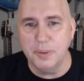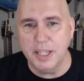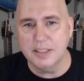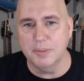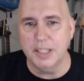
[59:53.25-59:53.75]
We
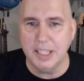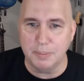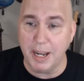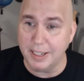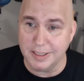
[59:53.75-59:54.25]
get something
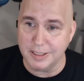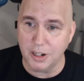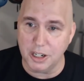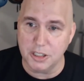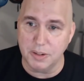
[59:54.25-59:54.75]
kickback. It doesn't
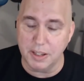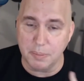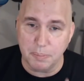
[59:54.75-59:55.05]
cost you anything.